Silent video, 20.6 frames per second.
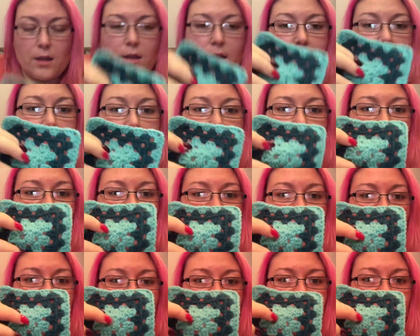this
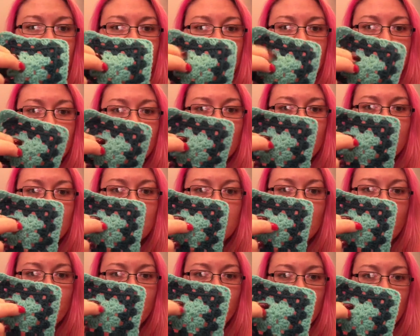here, this
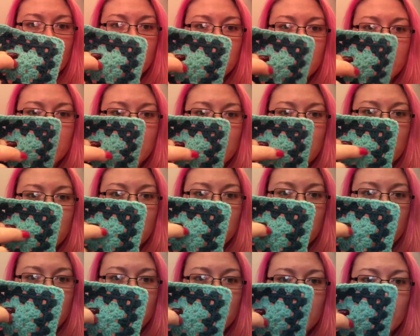first
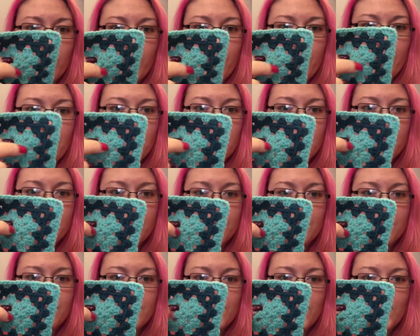square,
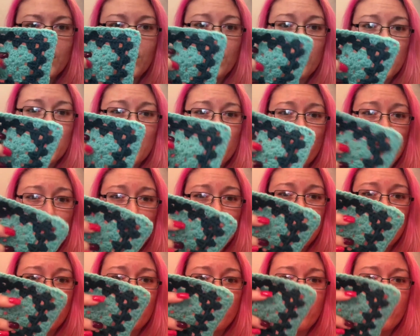or this first